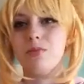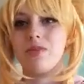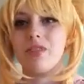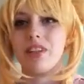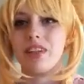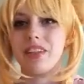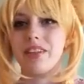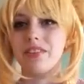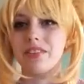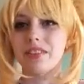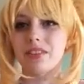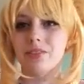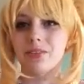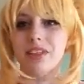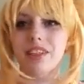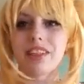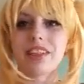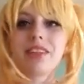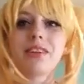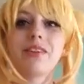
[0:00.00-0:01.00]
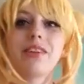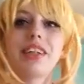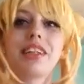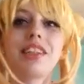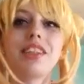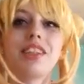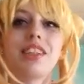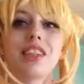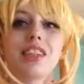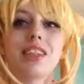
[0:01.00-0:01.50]
videos really
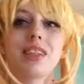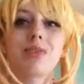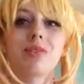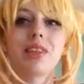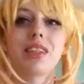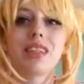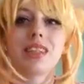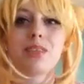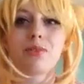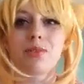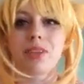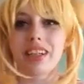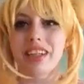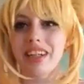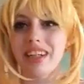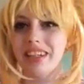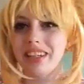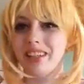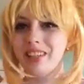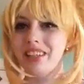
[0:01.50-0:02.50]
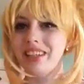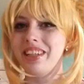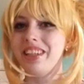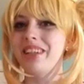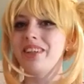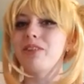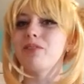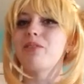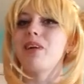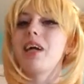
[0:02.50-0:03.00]
quick just with this wig on
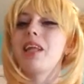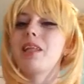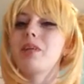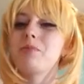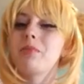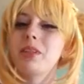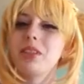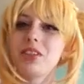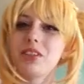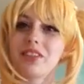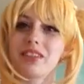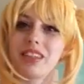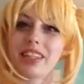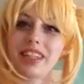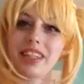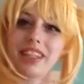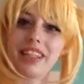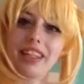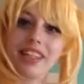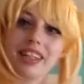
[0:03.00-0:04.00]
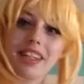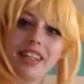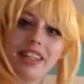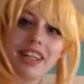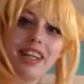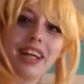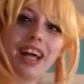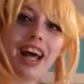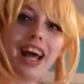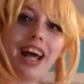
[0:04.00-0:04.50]
while I'm enjoying it.
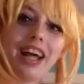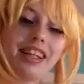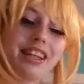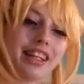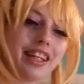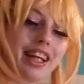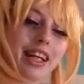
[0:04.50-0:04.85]
And